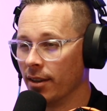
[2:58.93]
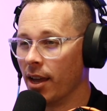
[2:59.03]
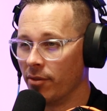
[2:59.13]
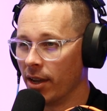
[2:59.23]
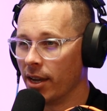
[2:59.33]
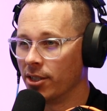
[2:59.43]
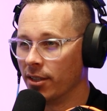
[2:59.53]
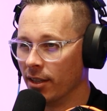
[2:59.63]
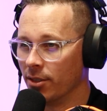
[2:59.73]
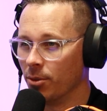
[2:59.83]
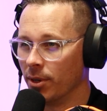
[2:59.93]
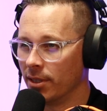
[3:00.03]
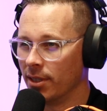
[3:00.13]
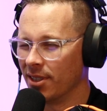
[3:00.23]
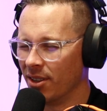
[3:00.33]
in aviation, there's
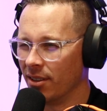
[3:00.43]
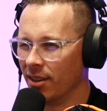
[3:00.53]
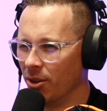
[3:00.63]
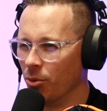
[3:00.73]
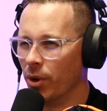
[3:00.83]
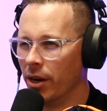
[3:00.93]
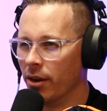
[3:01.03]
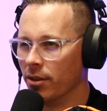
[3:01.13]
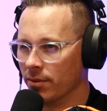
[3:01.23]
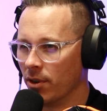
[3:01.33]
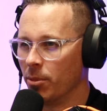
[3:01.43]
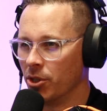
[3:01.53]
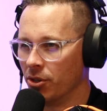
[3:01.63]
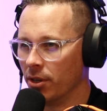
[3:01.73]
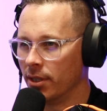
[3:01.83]
always these little windows of
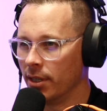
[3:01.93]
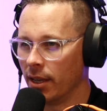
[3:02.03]
opportunity,